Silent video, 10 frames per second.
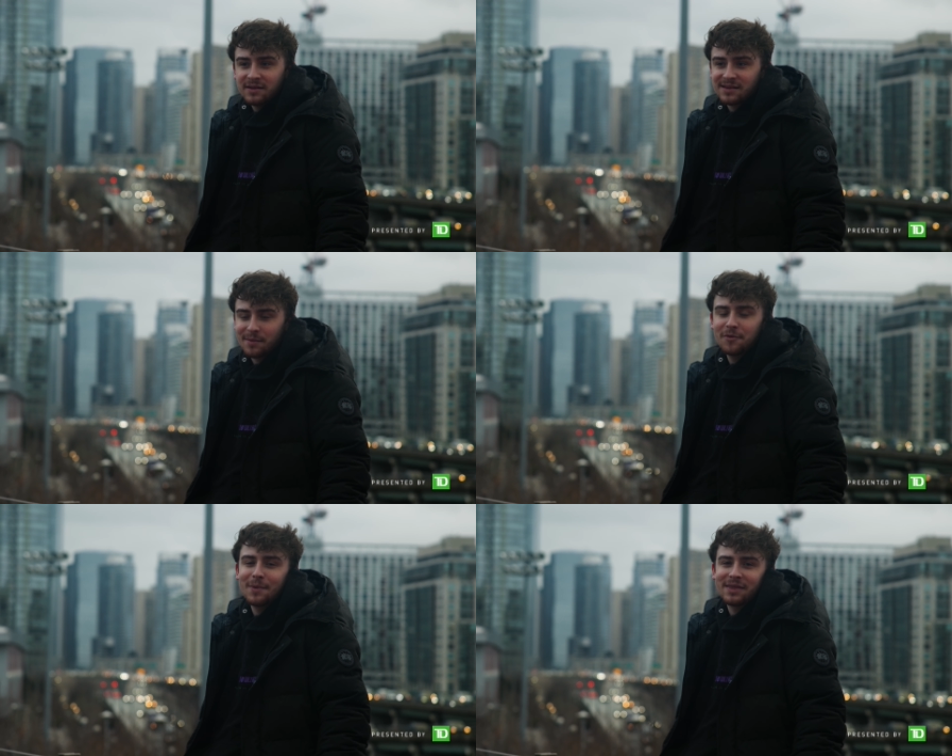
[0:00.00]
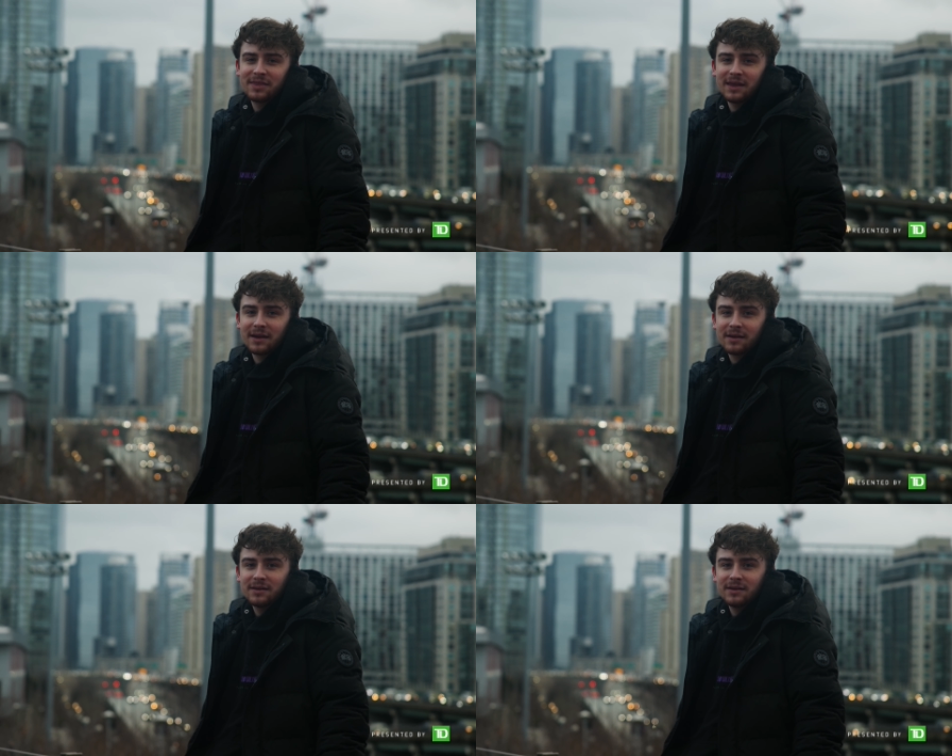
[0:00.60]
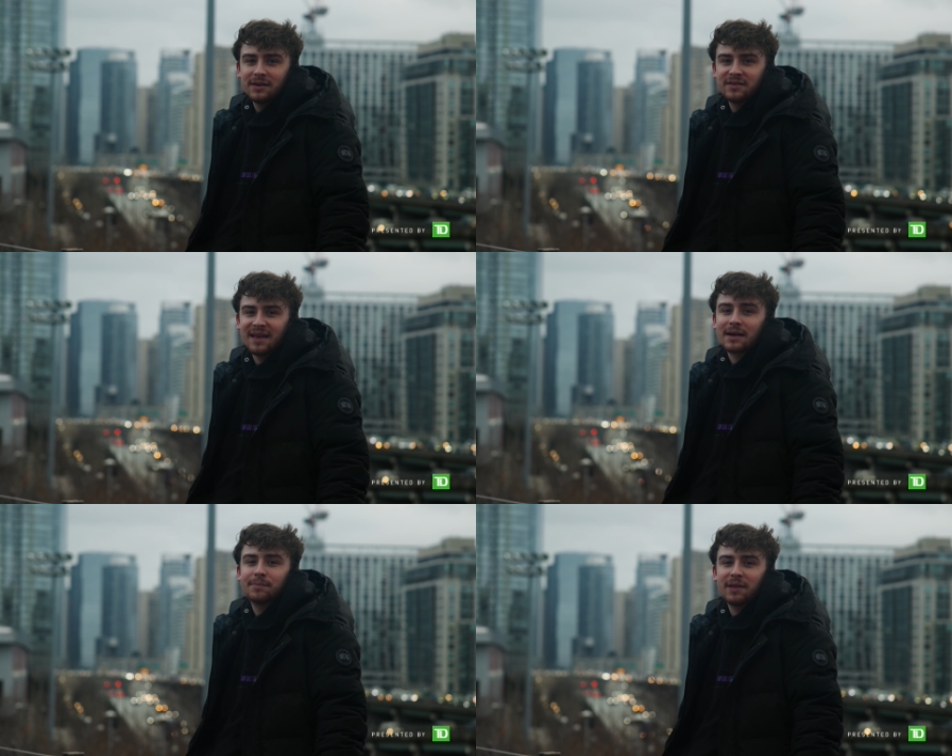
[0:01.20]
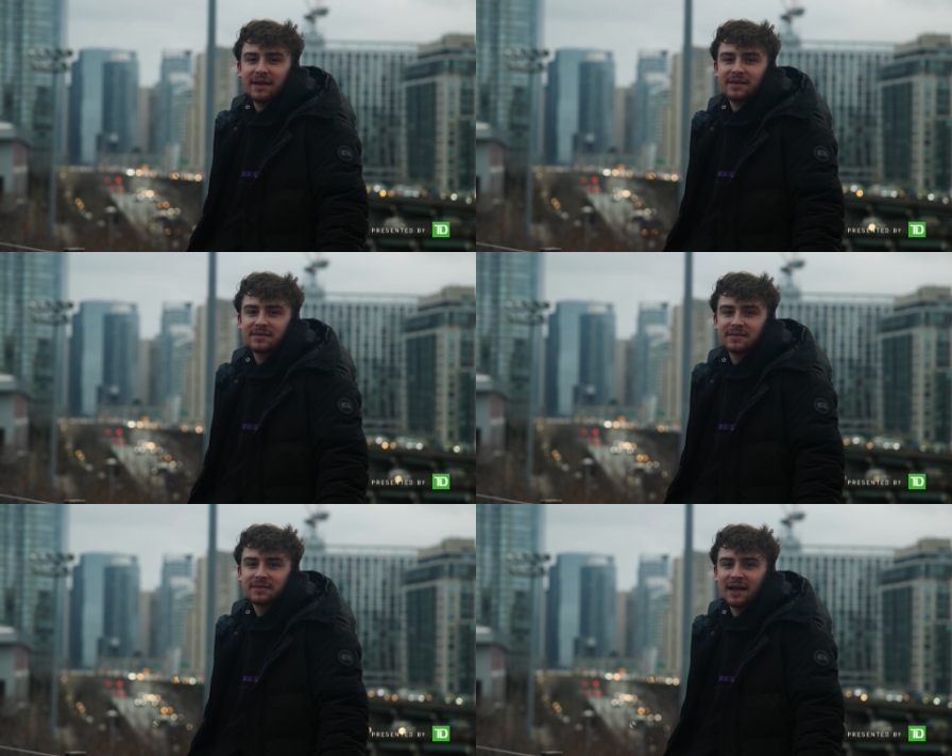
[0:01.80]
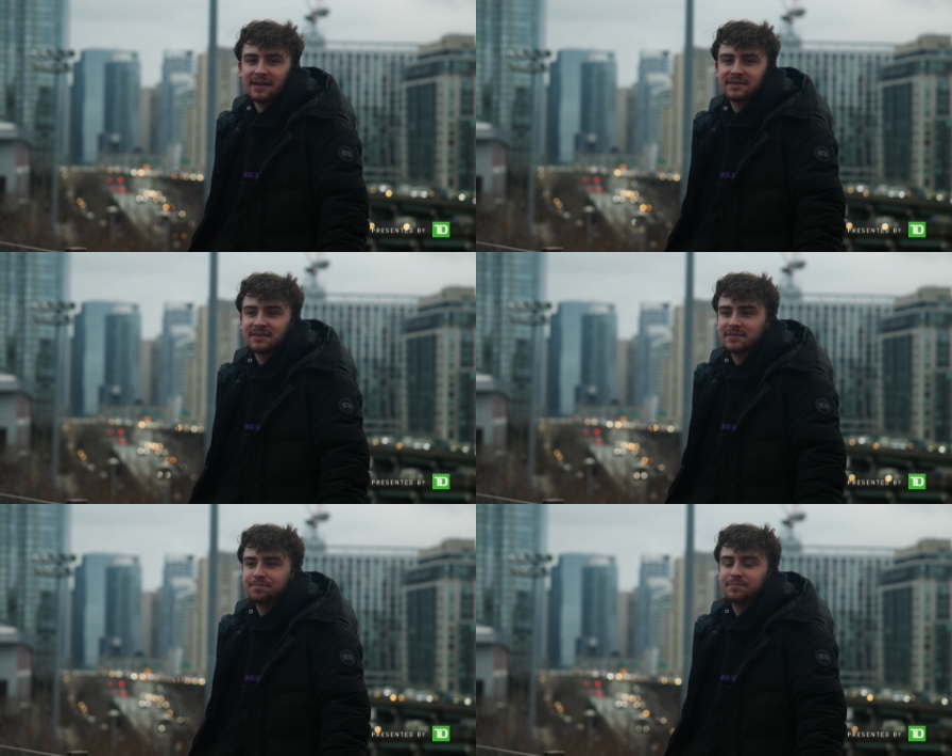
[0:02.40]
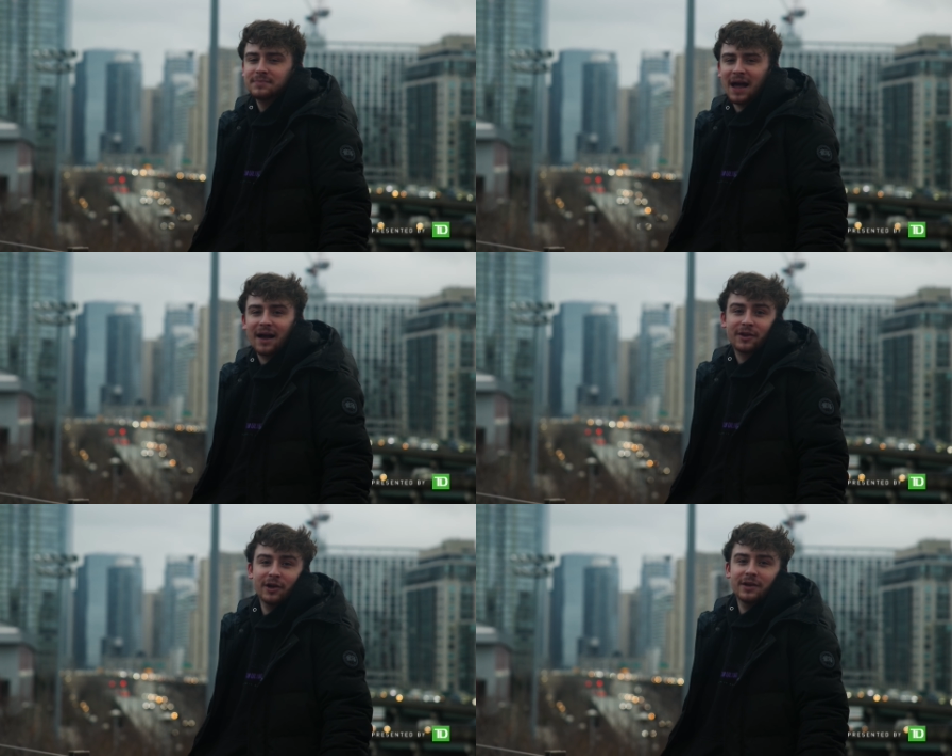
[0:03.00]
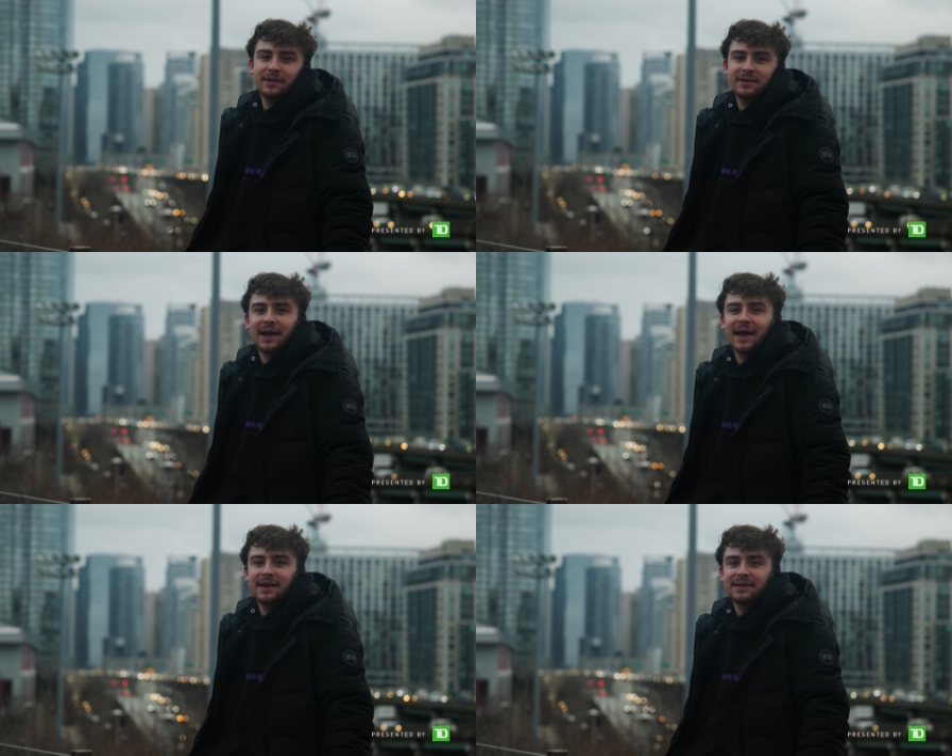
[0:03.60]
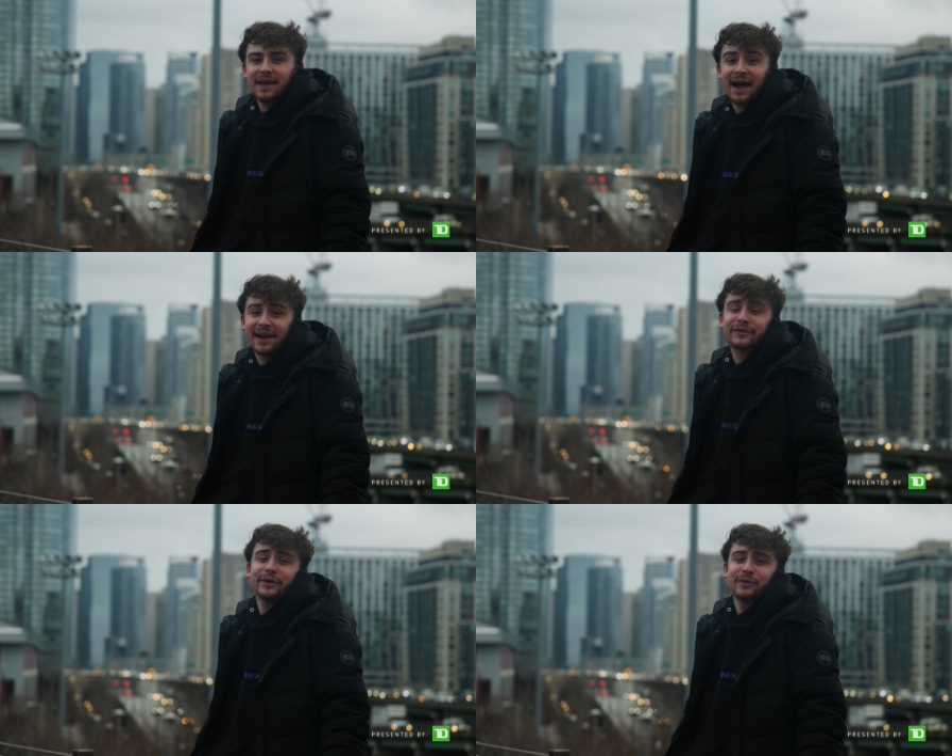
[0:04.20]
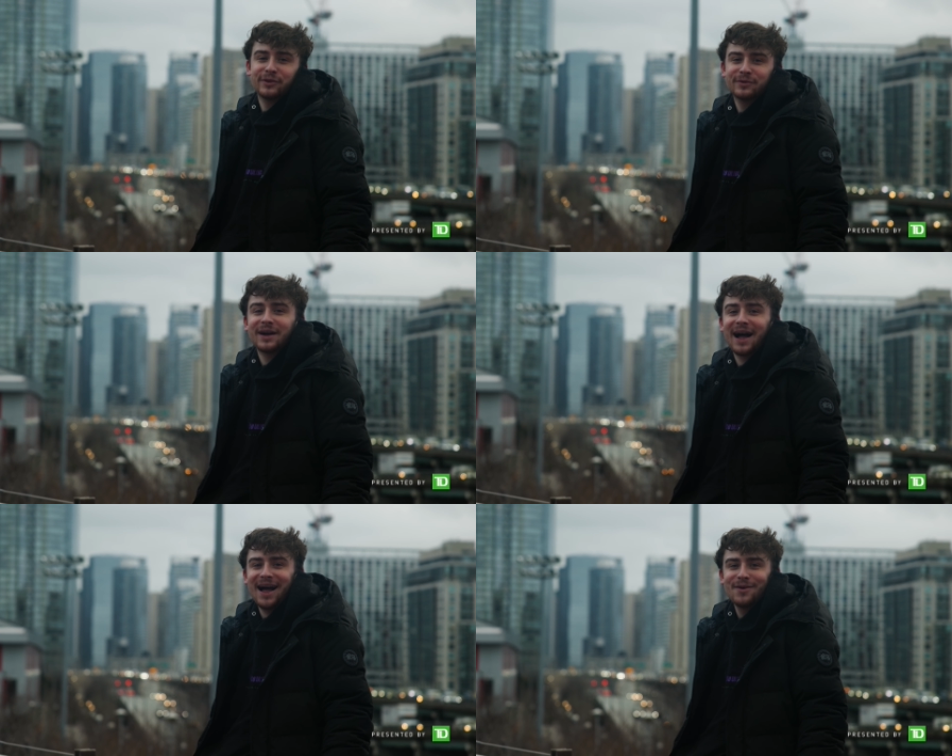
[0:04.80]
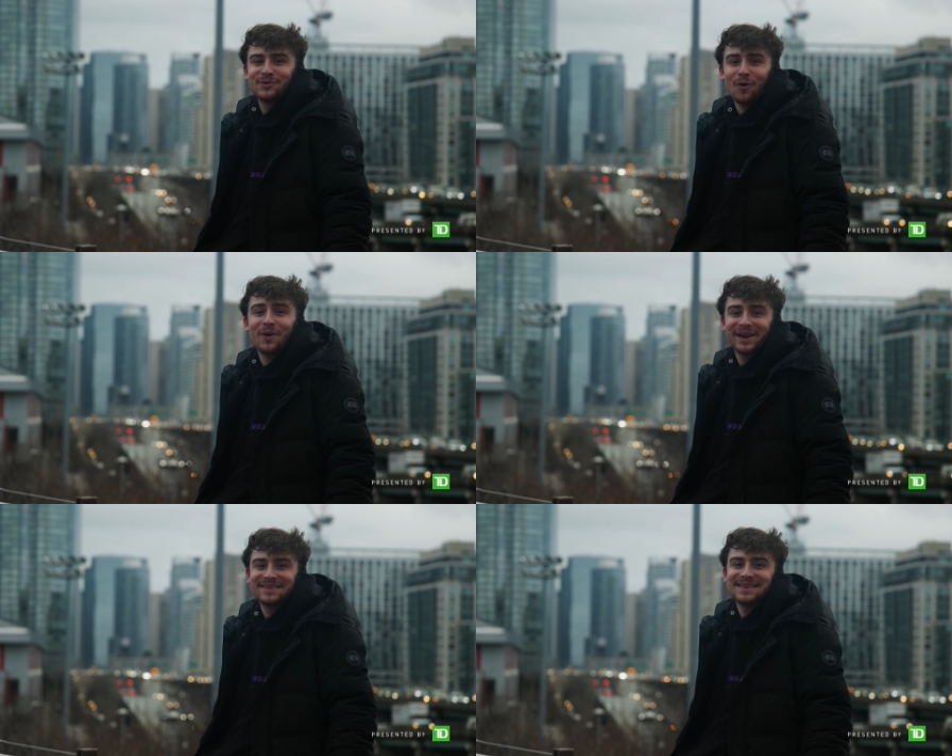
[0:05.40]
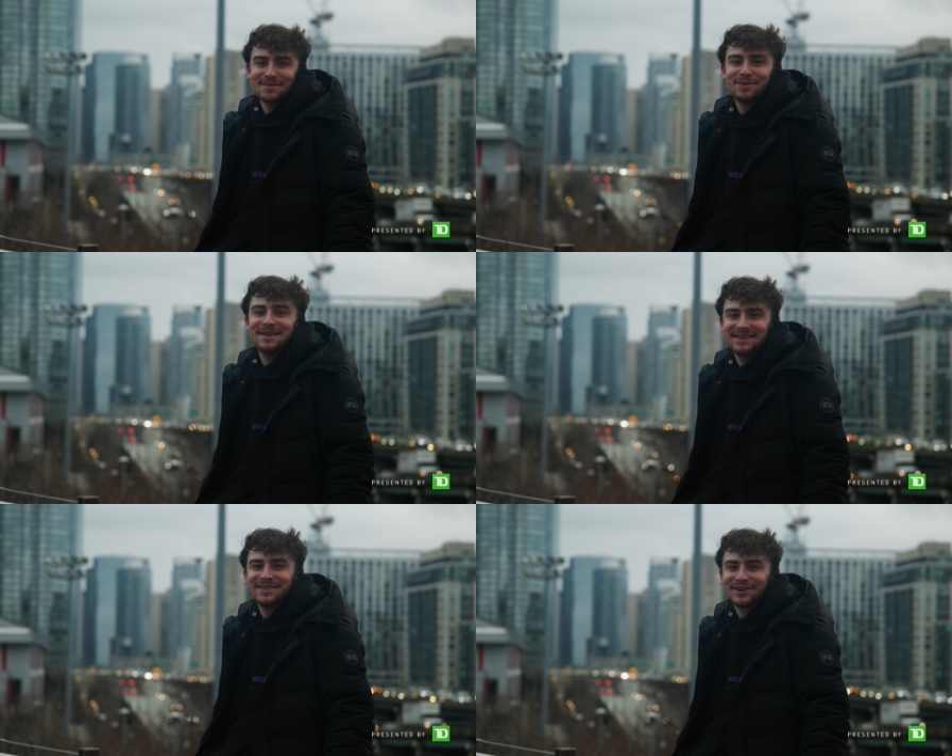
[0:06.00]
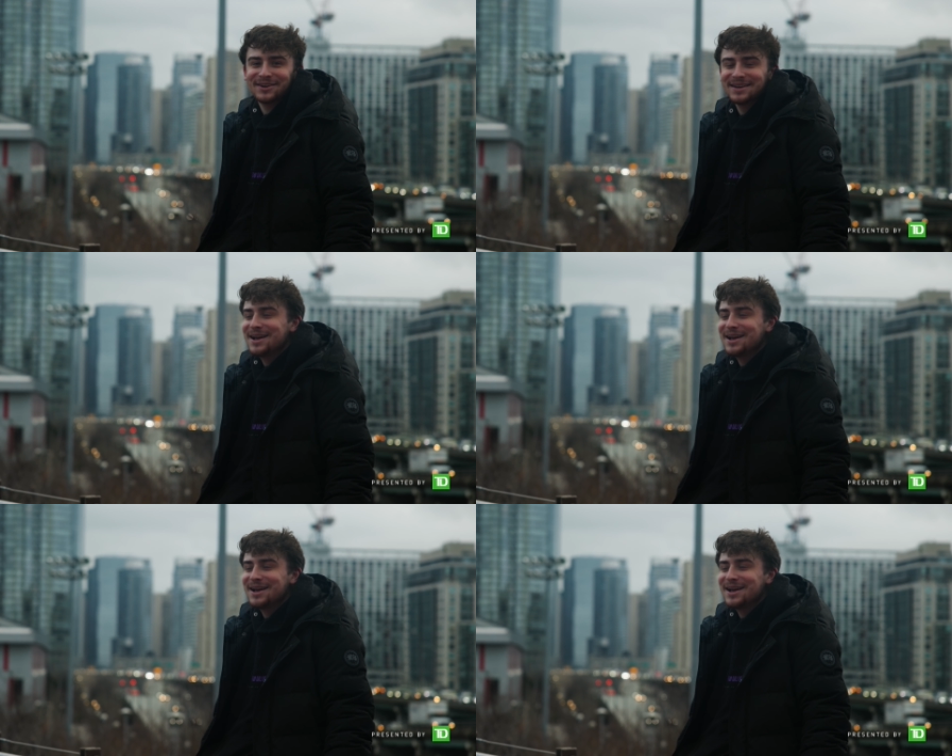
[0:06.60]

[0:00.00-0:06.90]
Some of you may think, second place, that's not good. And yeah, I'd agree with you. I don't want to get second place either.